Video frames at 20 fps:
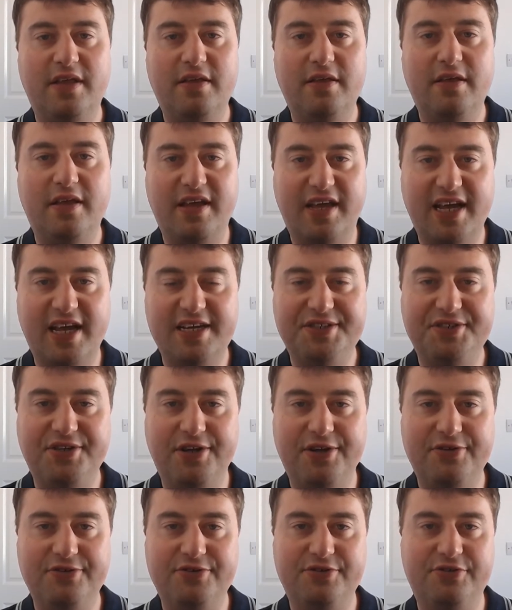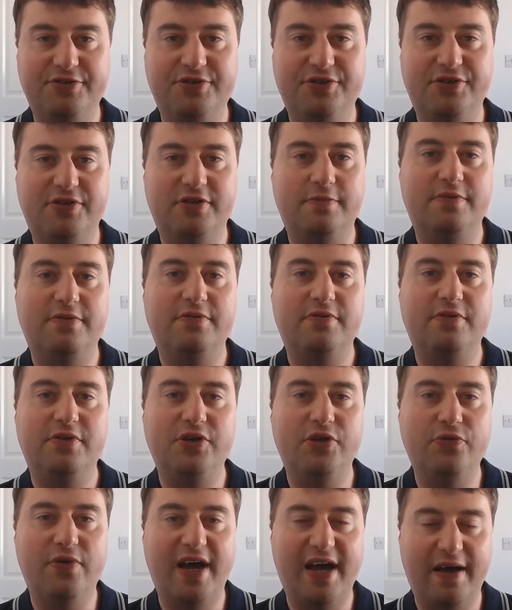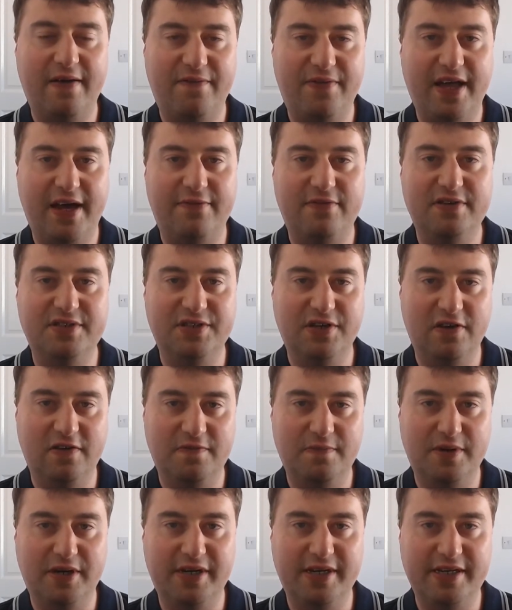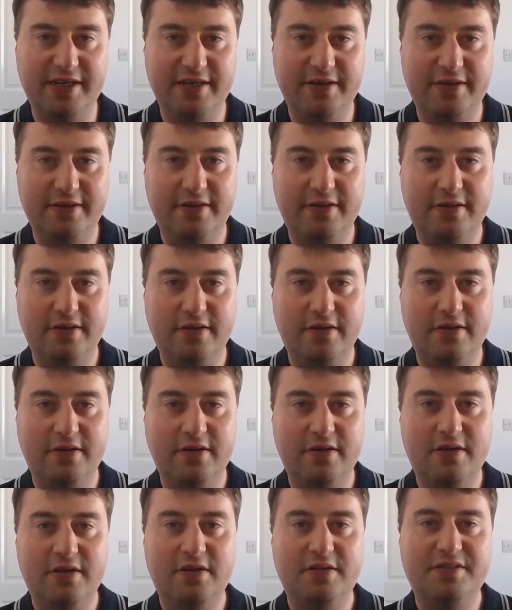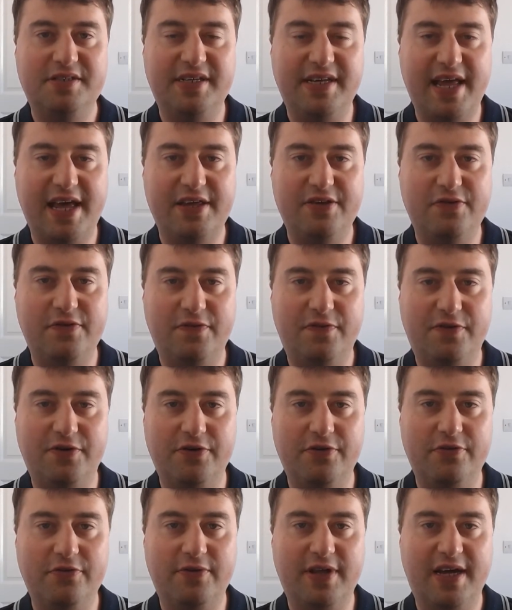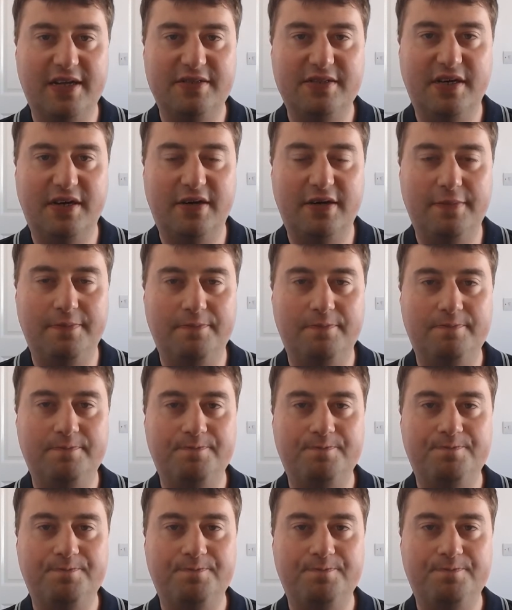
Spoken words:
in case you lose your job, you have that reserve money to get you through that time.